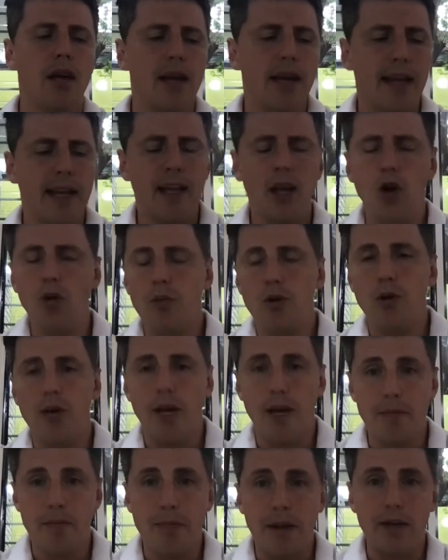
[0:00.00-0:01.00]
can help you
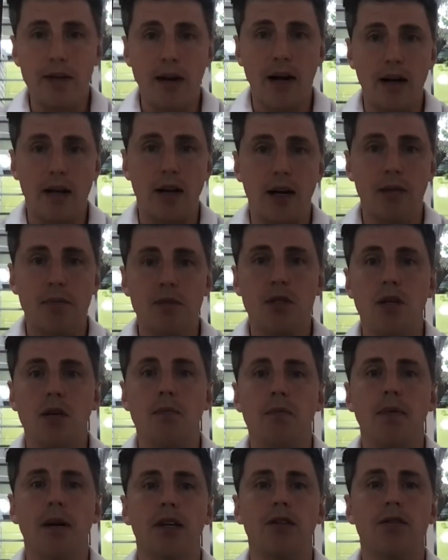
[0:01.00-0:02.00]
get better outcomes,
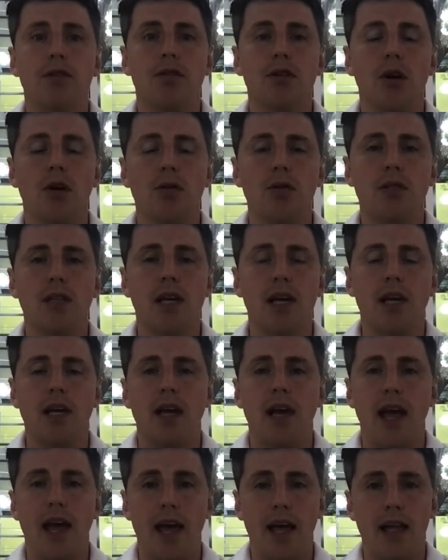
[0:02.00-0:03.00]
better results,
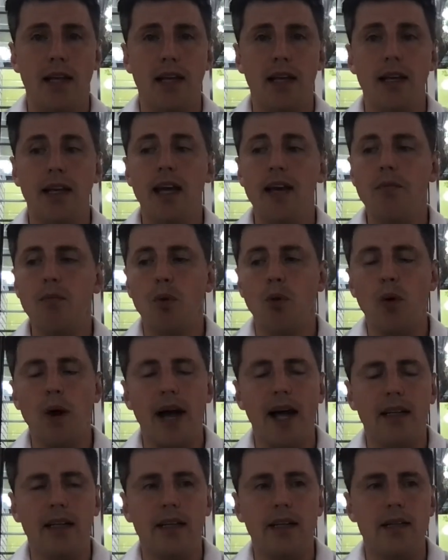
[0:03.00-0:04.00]
and get more
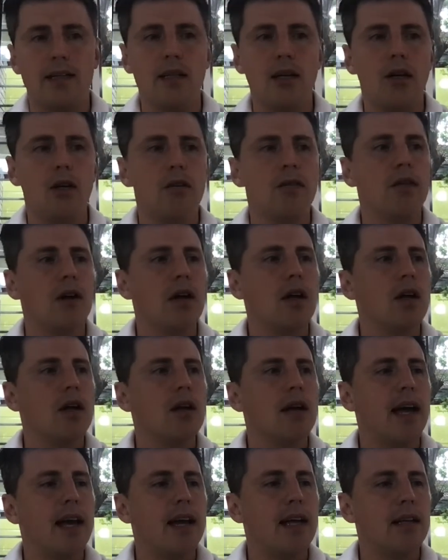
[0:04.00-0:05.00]
out of yourself.
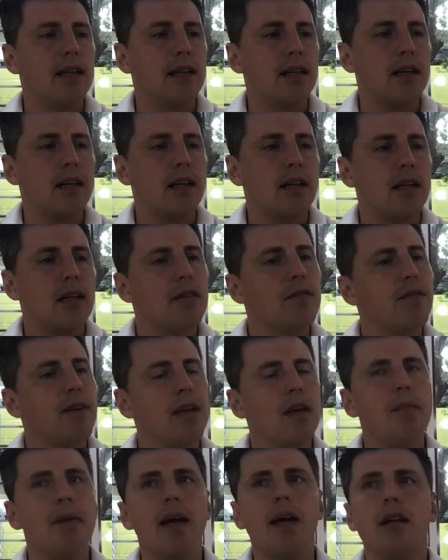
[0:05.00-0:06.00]
And the
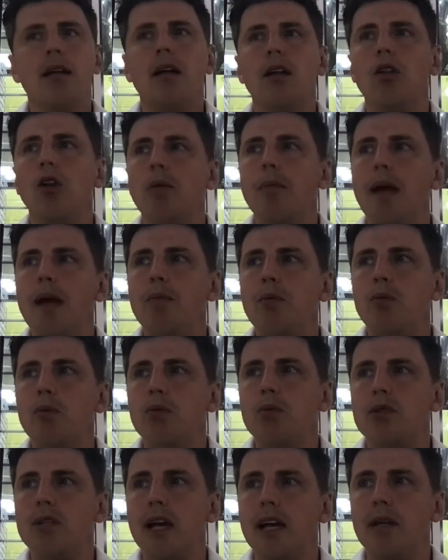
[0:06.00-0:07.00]
thing about a lot of
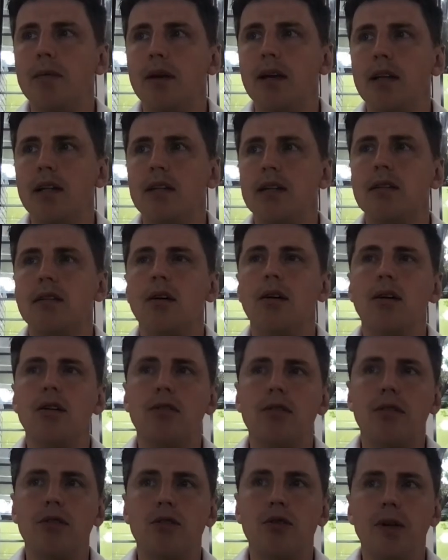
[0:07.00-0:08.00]
people say to me is,
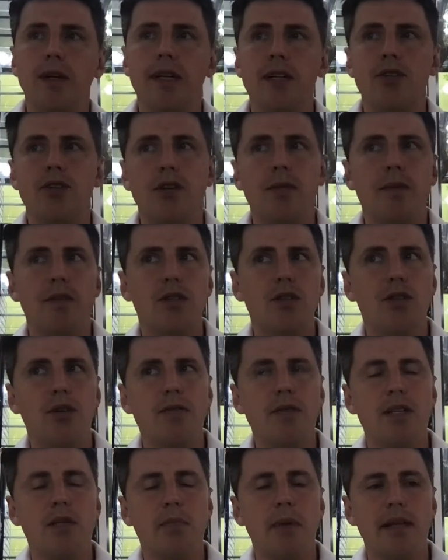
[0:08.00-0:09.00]
oh, joining a gym, it's too
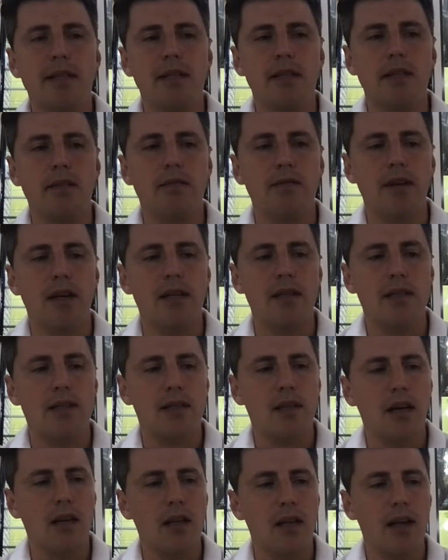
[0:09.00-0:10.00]
expensive. It's
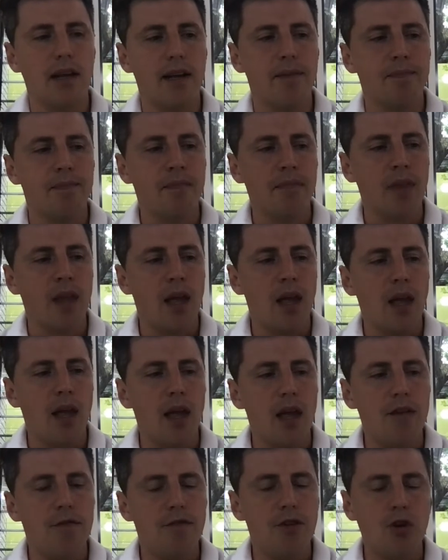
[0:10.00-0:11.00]
kind of like,
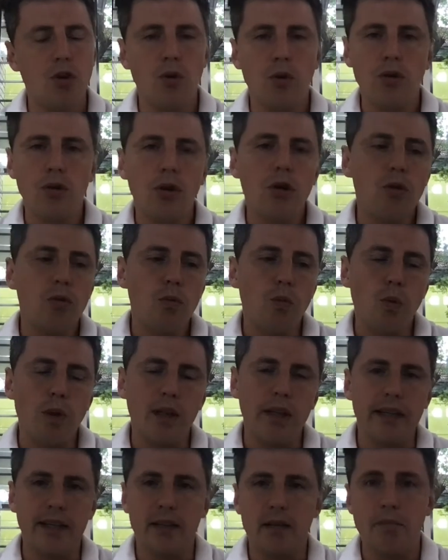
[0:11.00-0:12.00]
if you're not
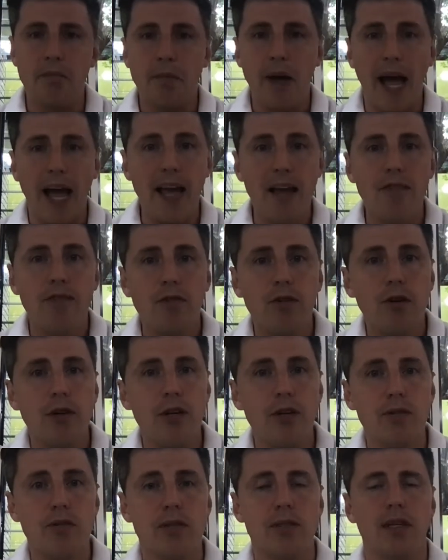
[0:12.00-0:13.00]
willing to pay for it
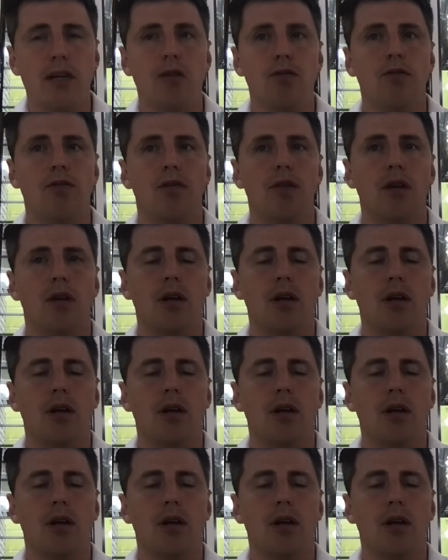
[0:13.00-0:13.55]
yourself,